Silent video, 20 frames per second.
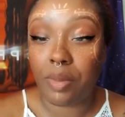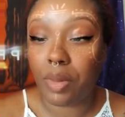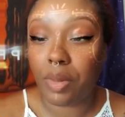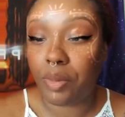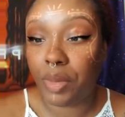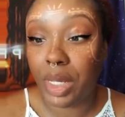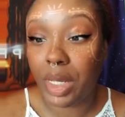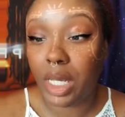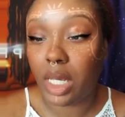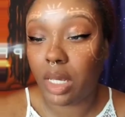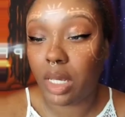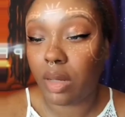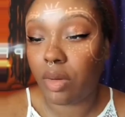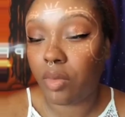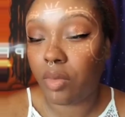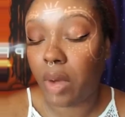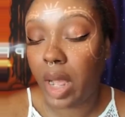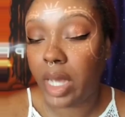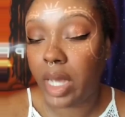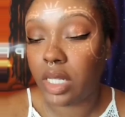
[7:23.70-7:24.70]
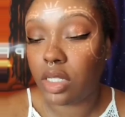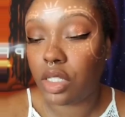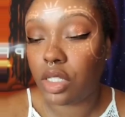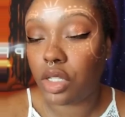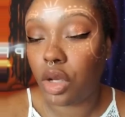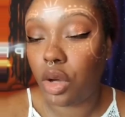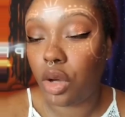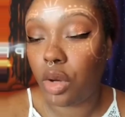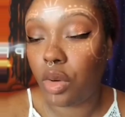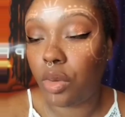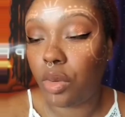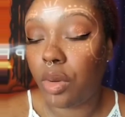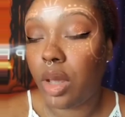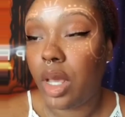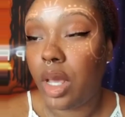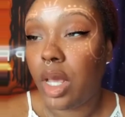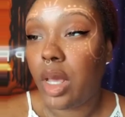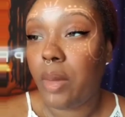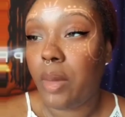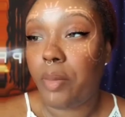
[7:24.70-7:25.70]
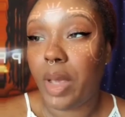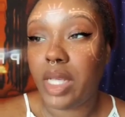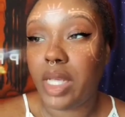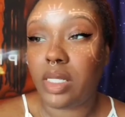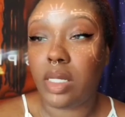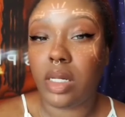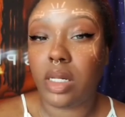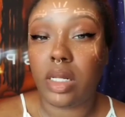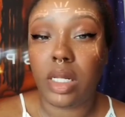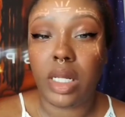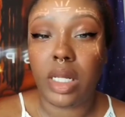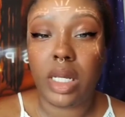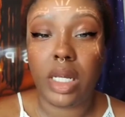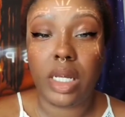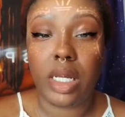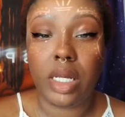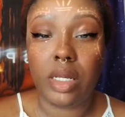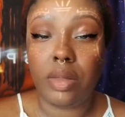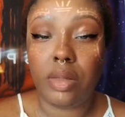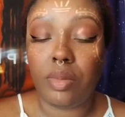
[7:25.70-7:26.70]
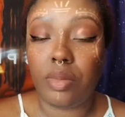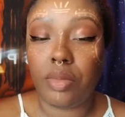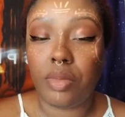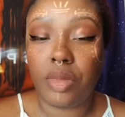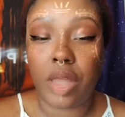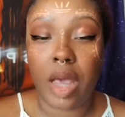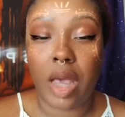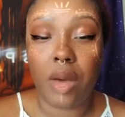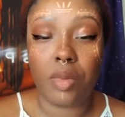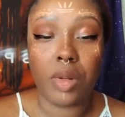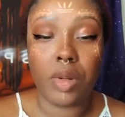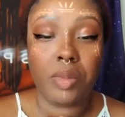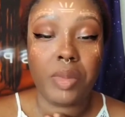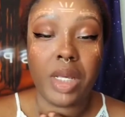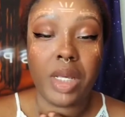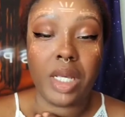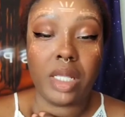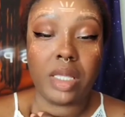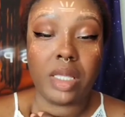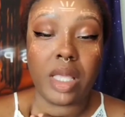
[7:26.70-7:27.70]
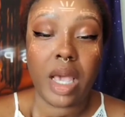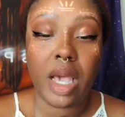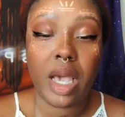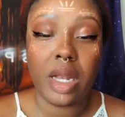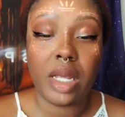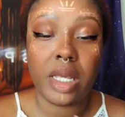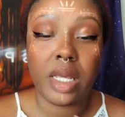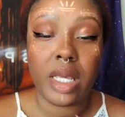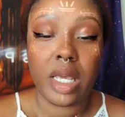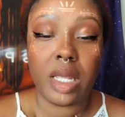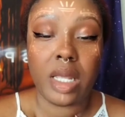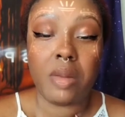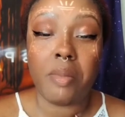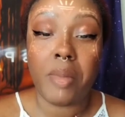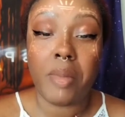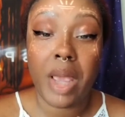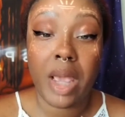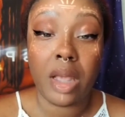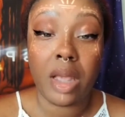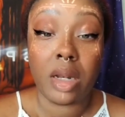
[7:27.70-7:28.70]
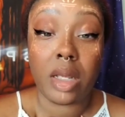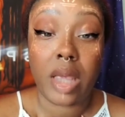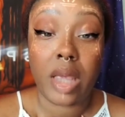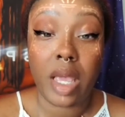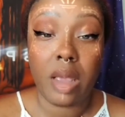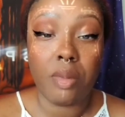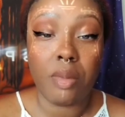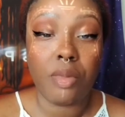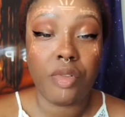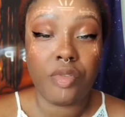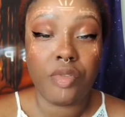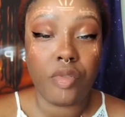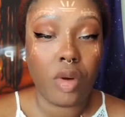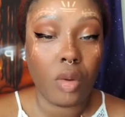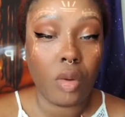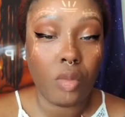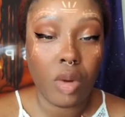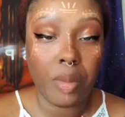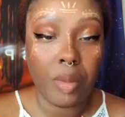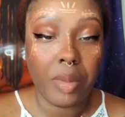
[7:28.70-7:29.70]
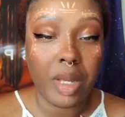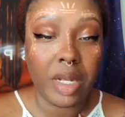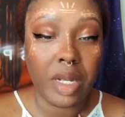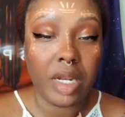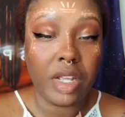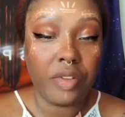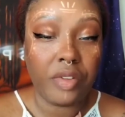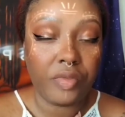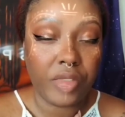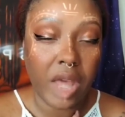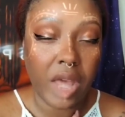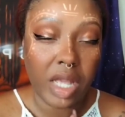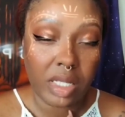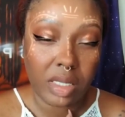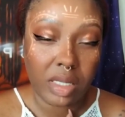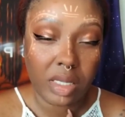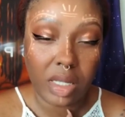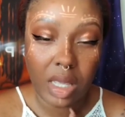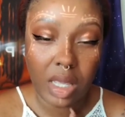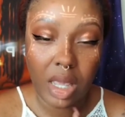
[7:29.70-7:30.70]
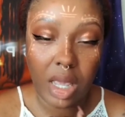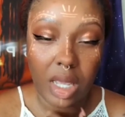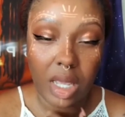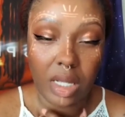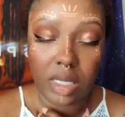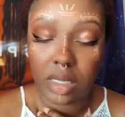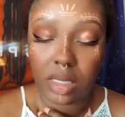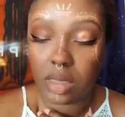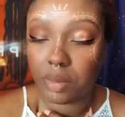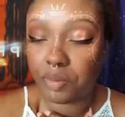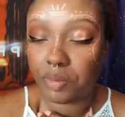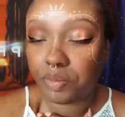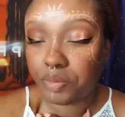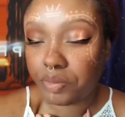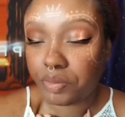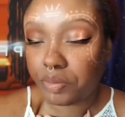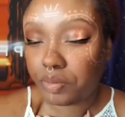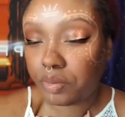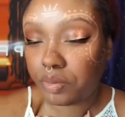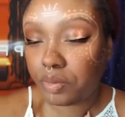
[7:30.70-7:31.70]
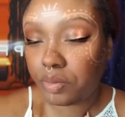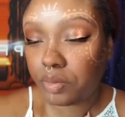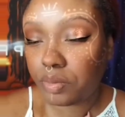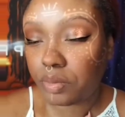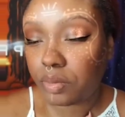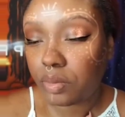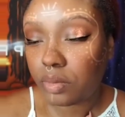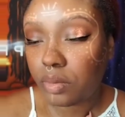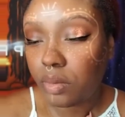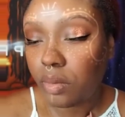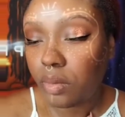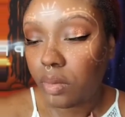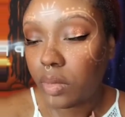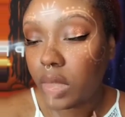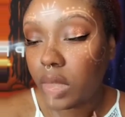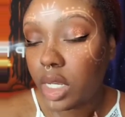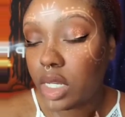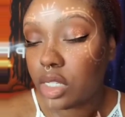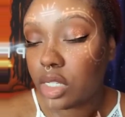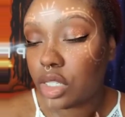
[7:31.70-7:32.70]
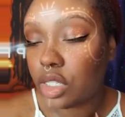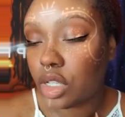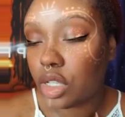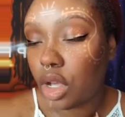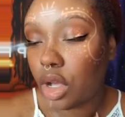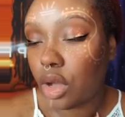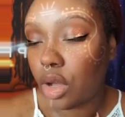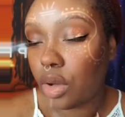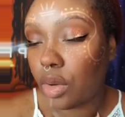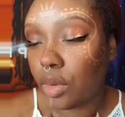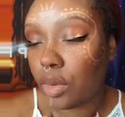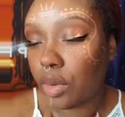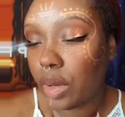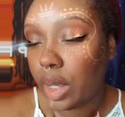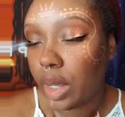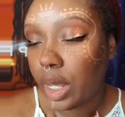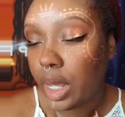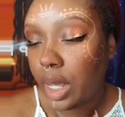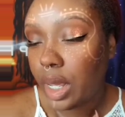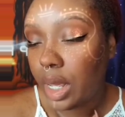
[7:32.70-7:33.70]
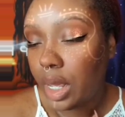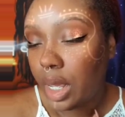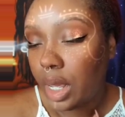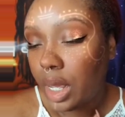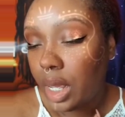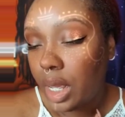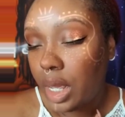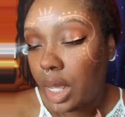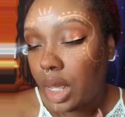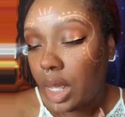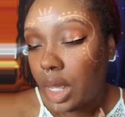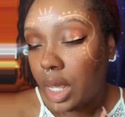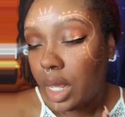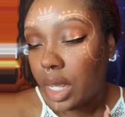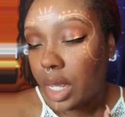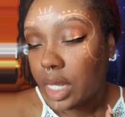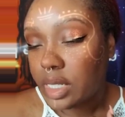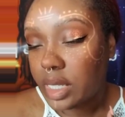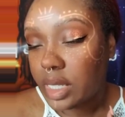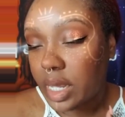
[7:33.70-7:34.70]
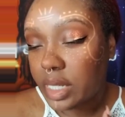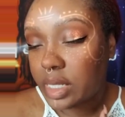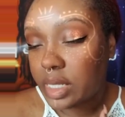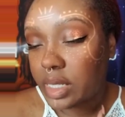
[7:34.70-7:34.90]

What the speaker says: being, right? So basically that would mean that, again, man came before woman, if that's the case. So it says